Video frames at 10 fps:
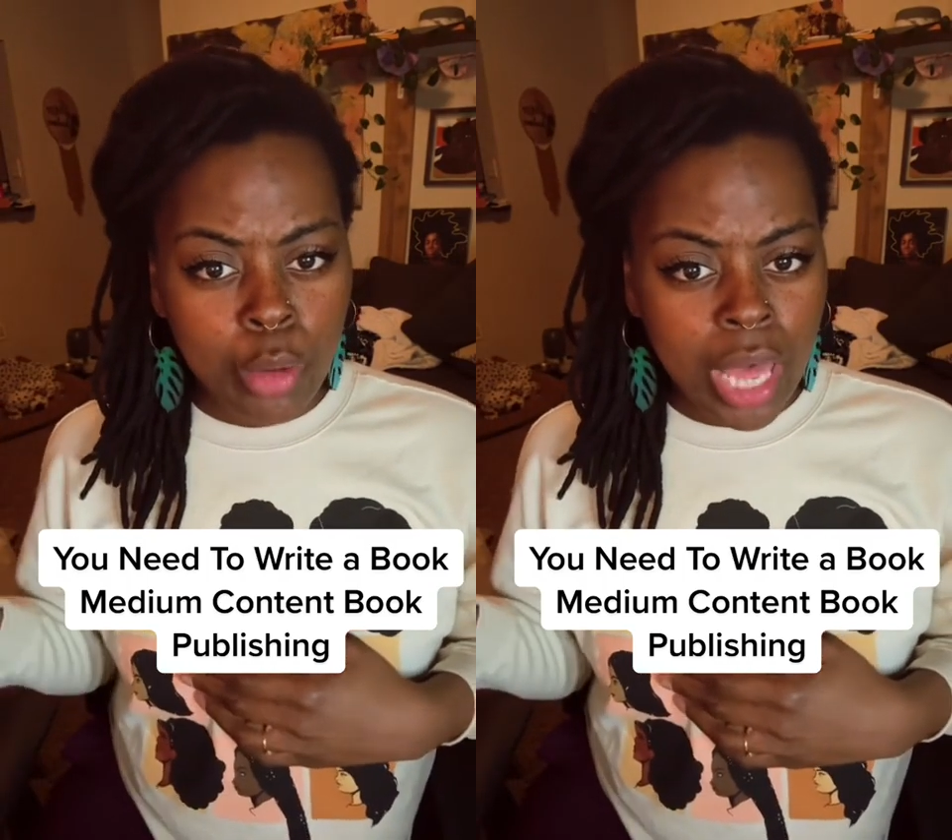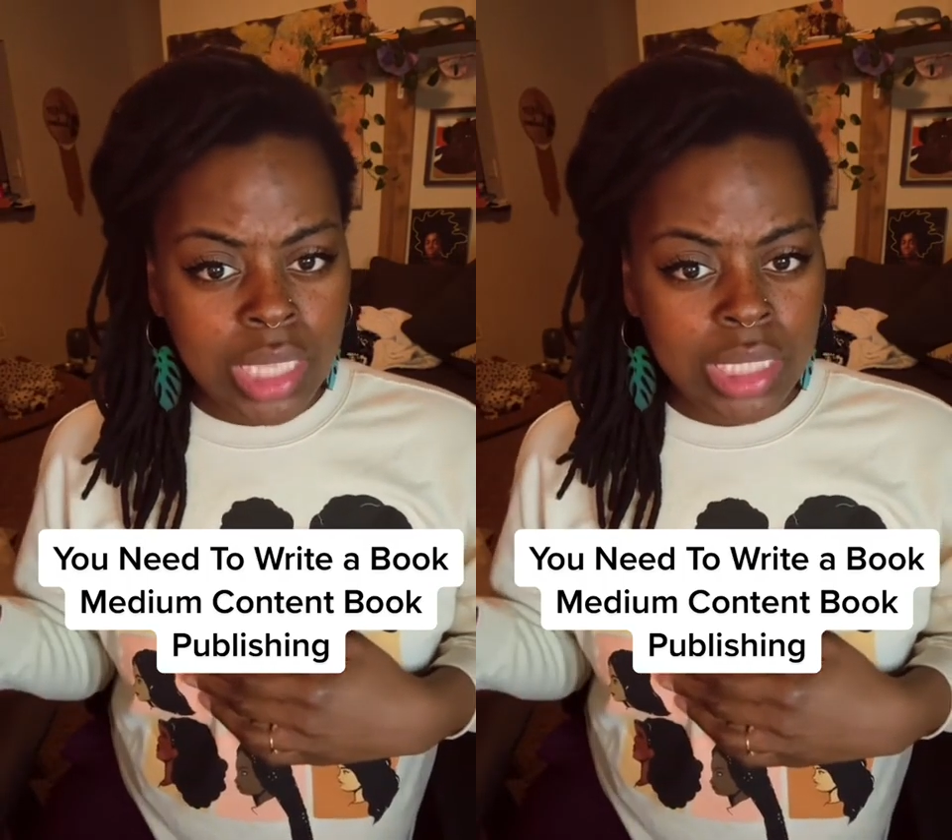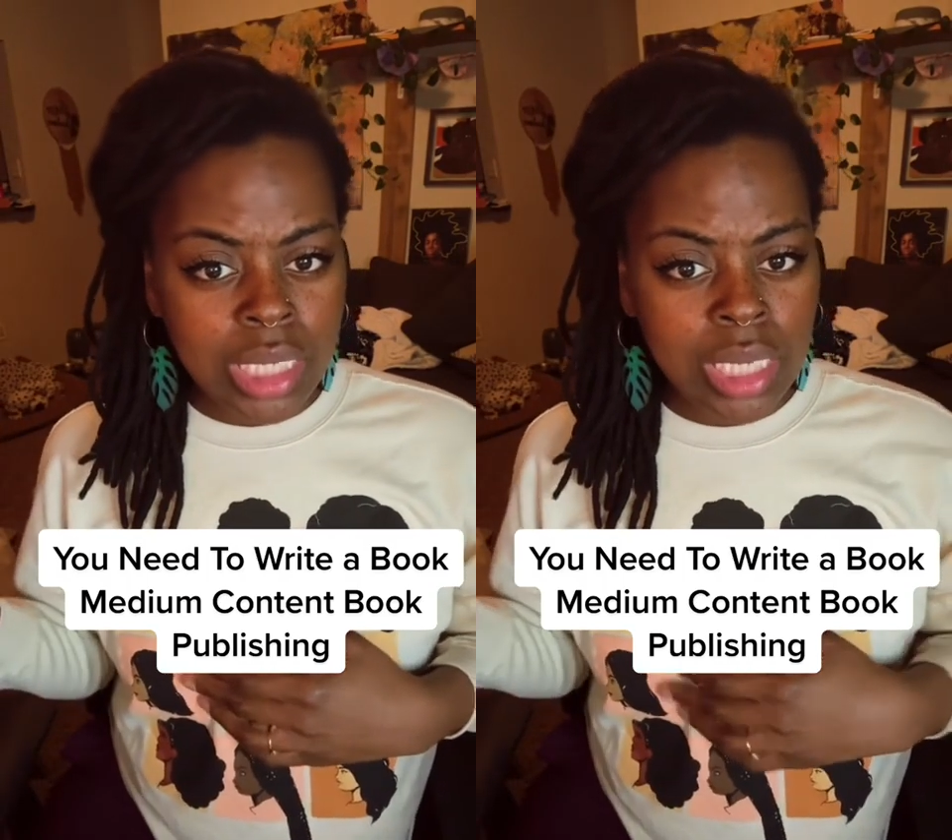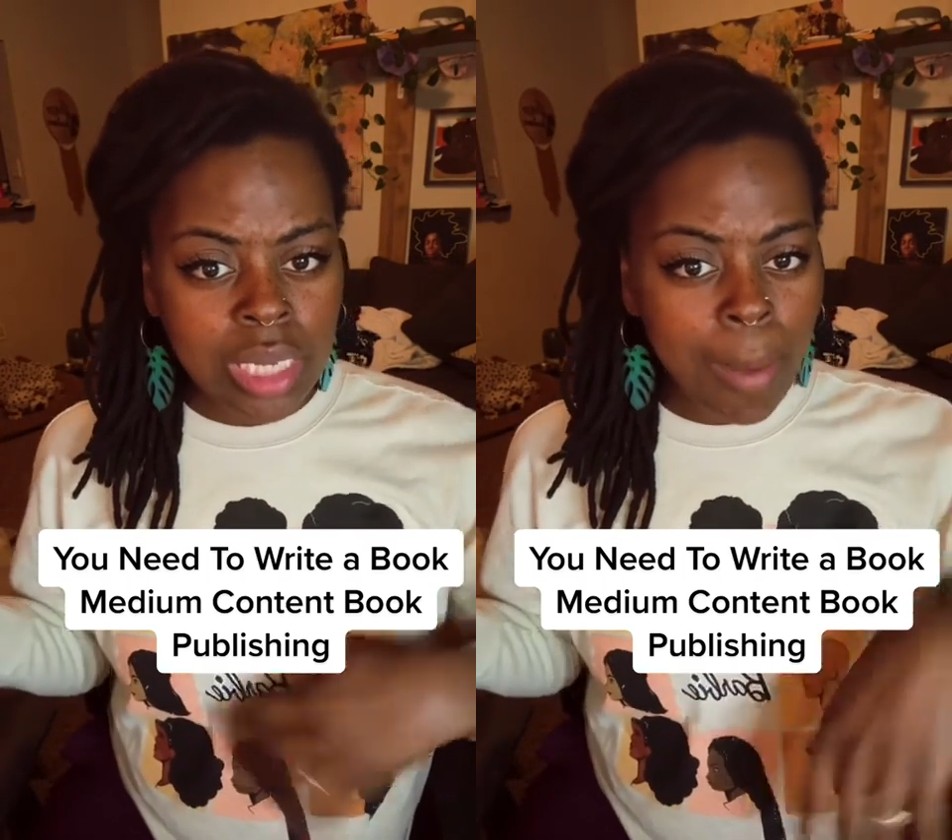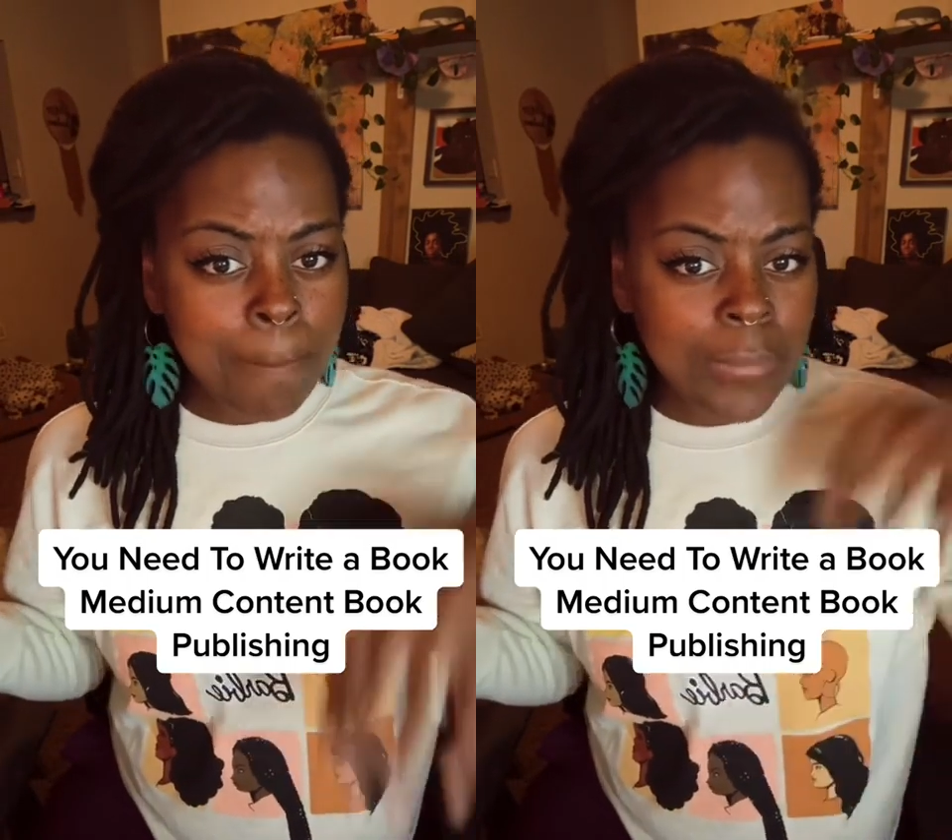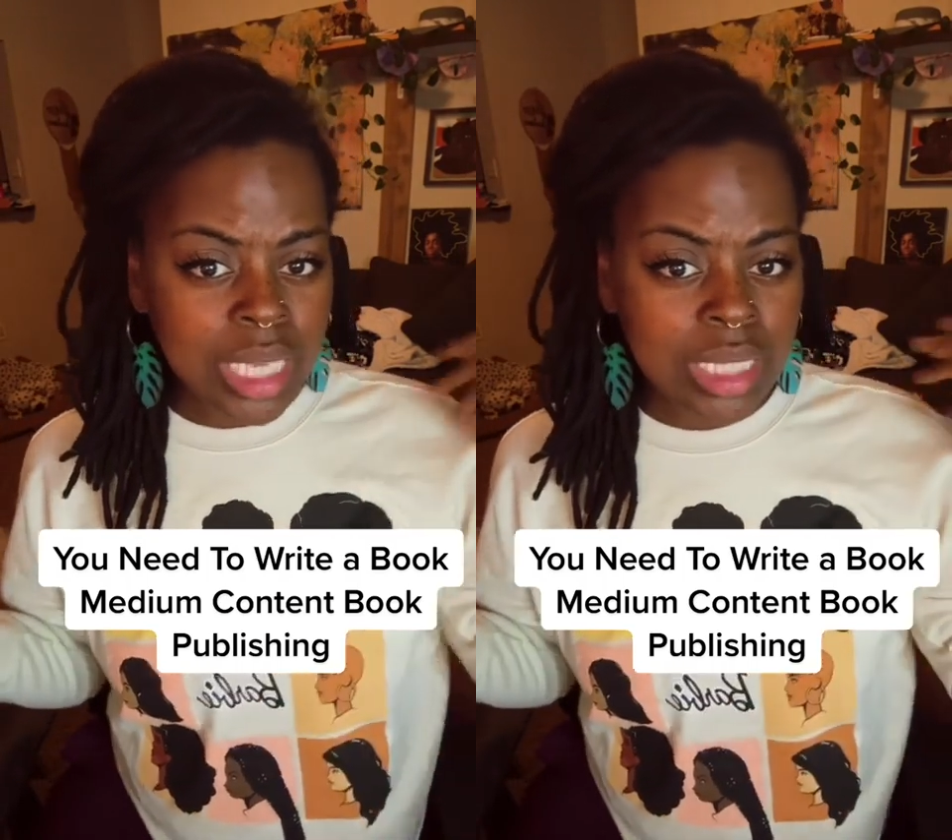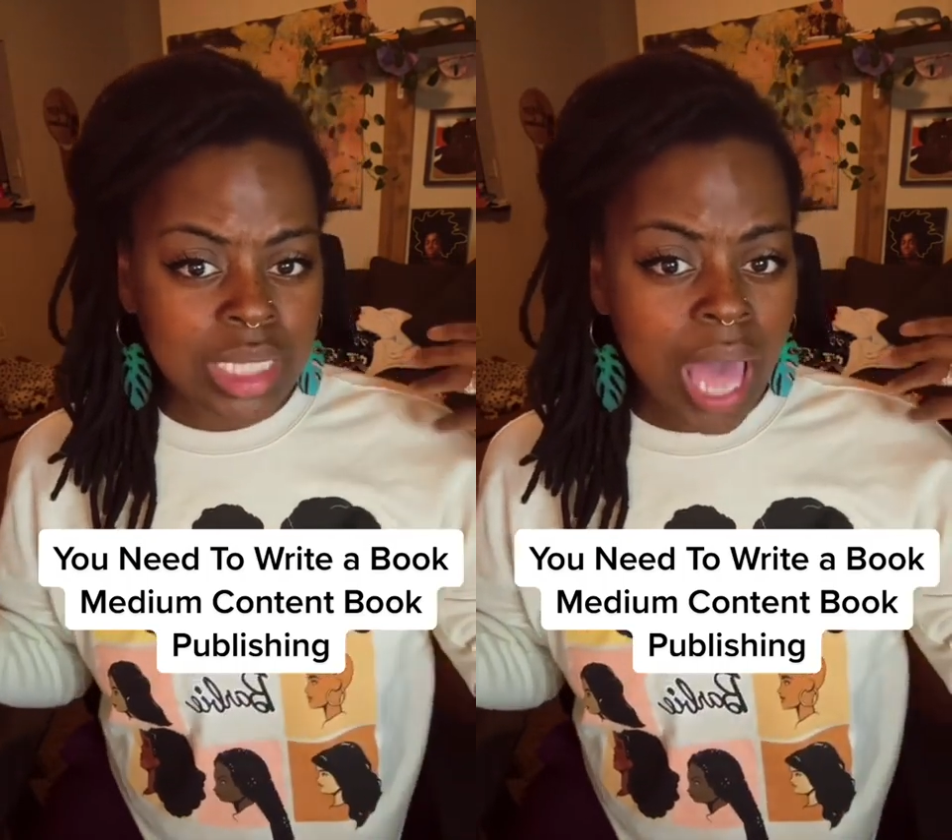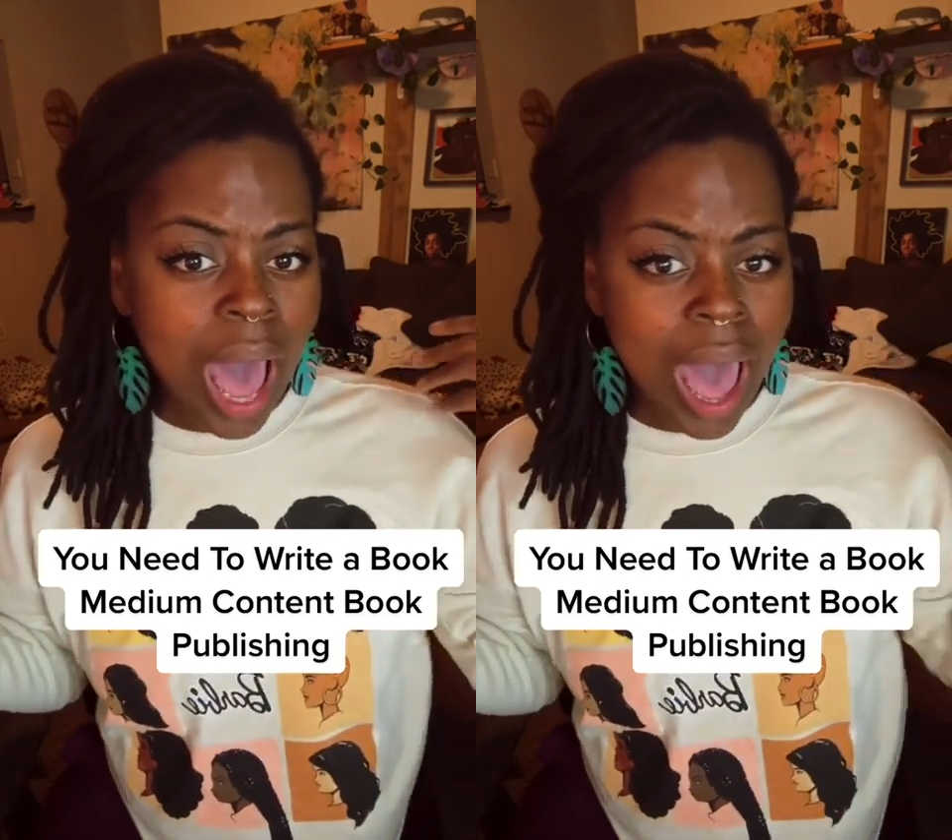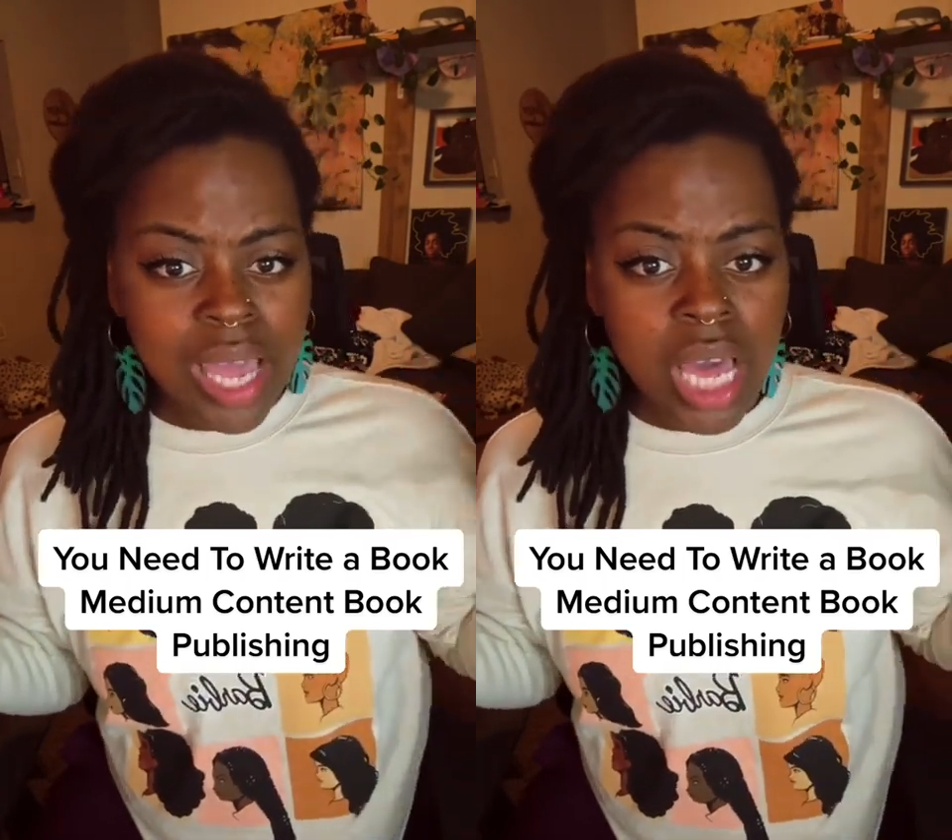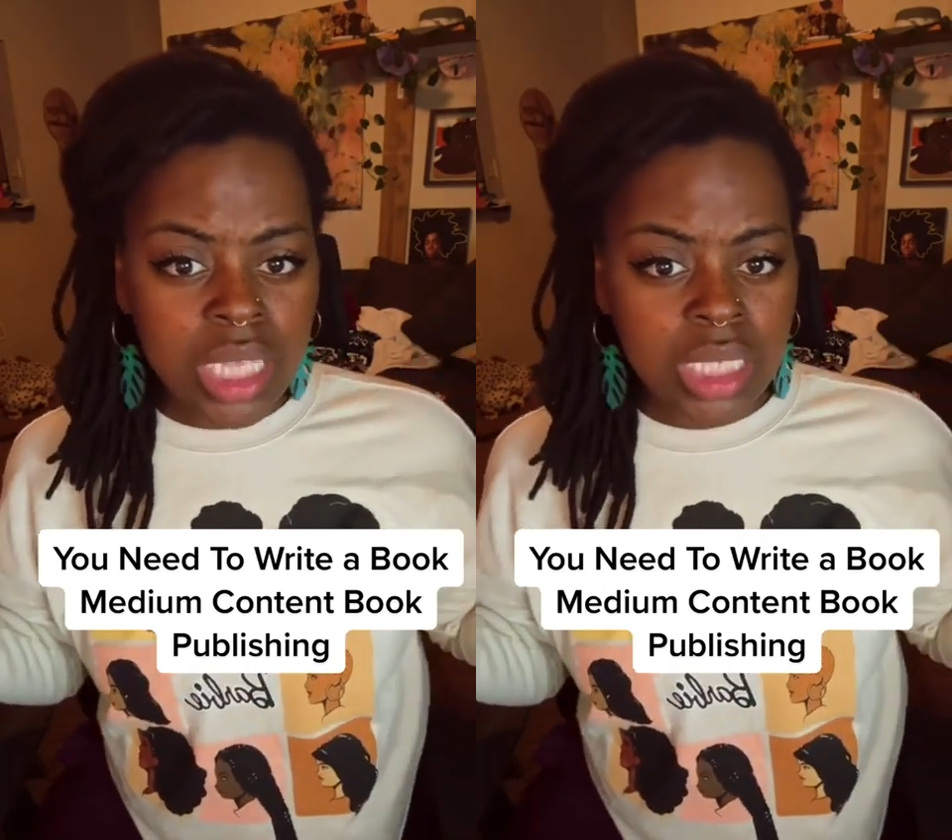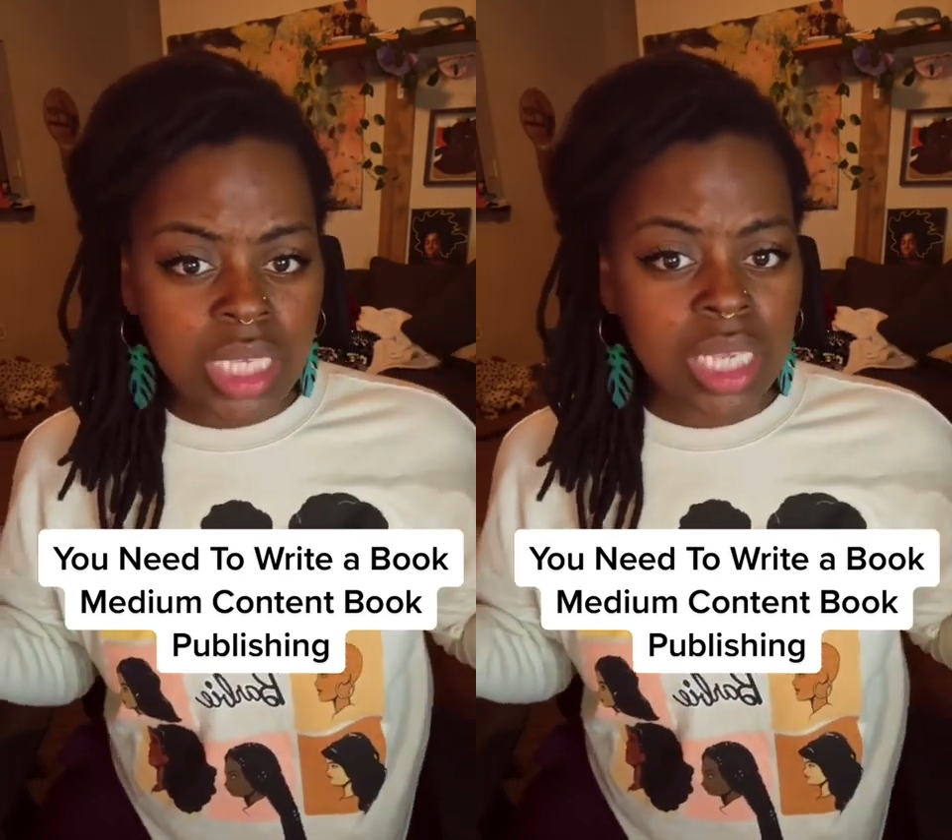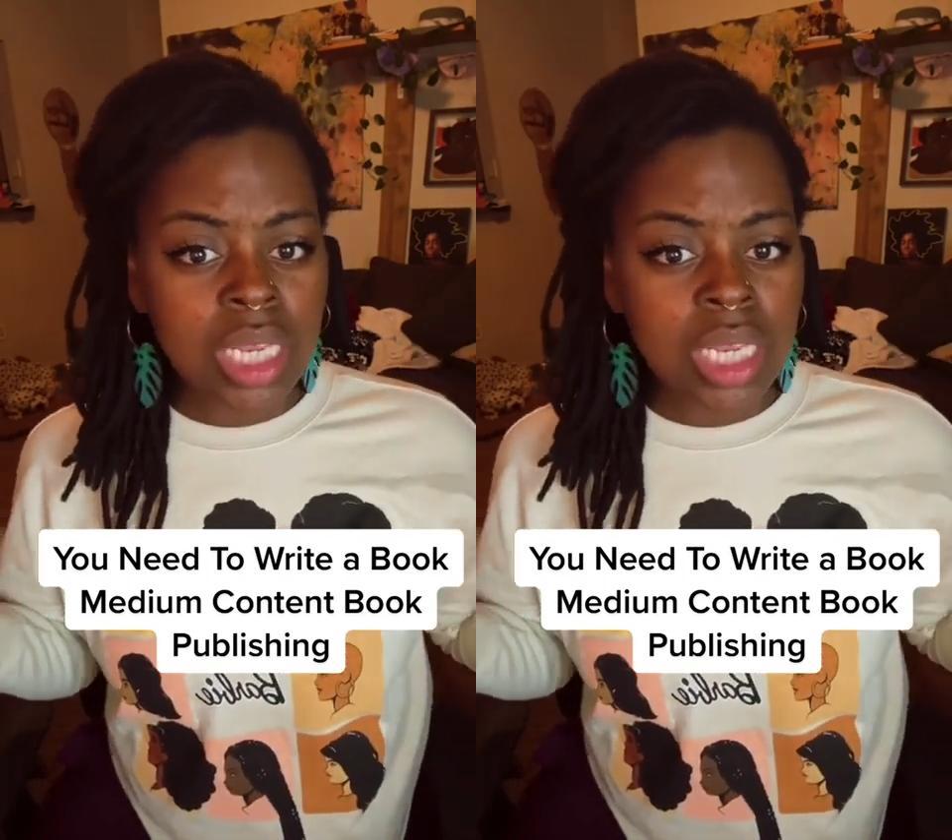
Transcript: content meets high content.